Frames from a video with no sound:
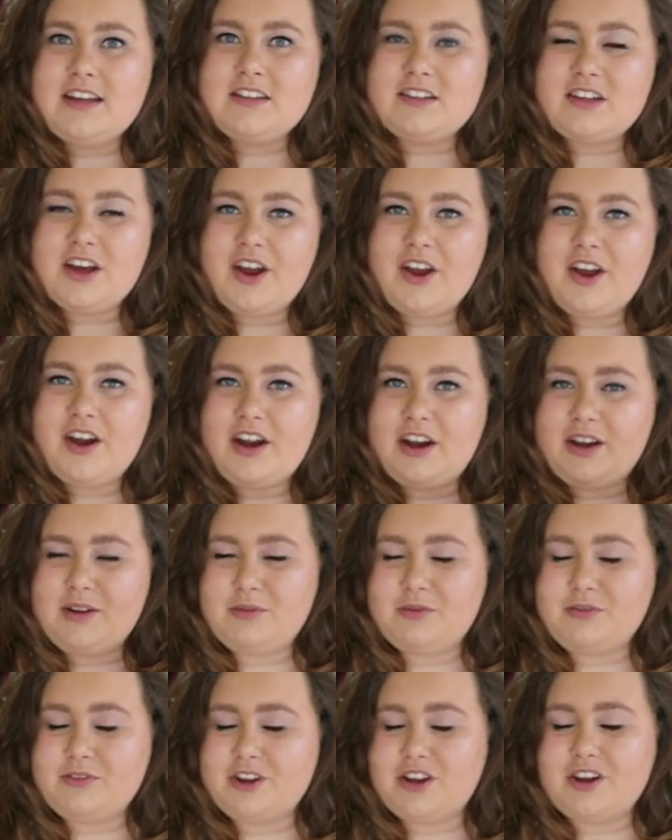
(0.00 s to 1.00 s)
So
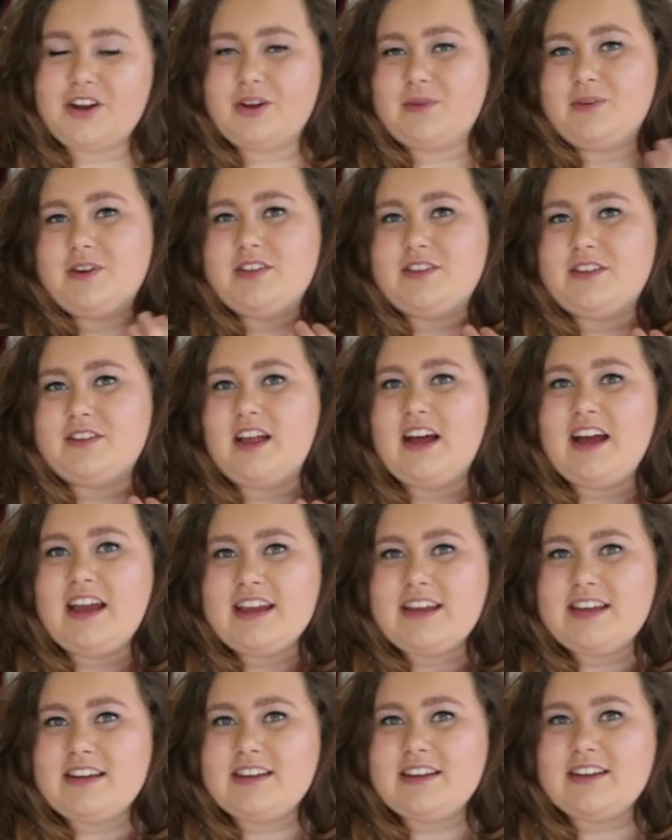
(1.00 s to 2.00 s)
I don't know what it's
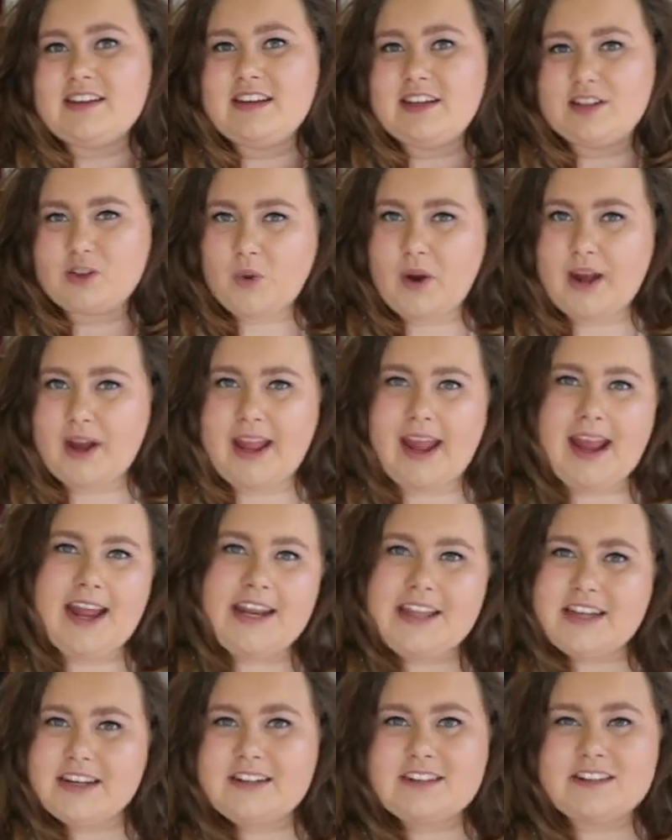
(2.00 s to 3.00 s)
like. It's quite
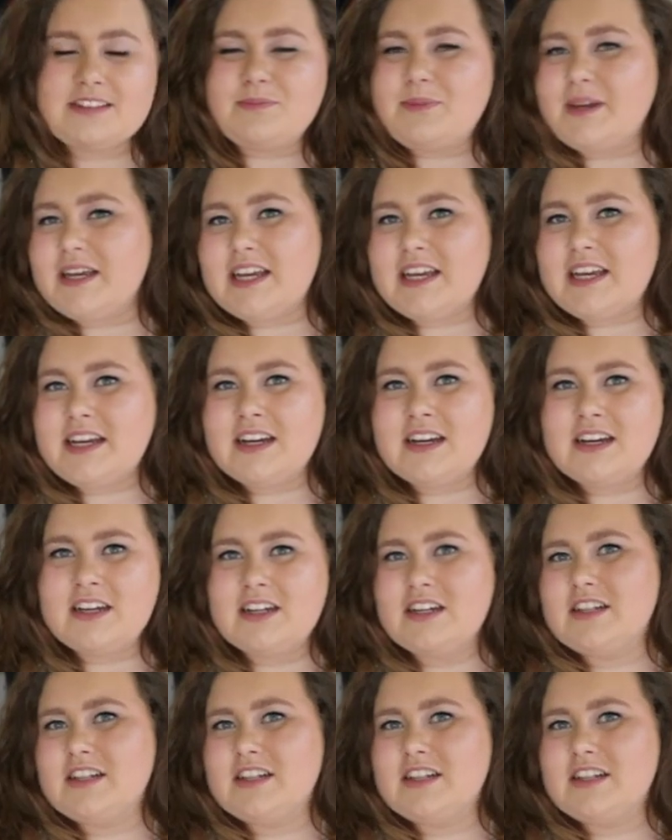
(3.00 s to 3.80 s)
alien to me.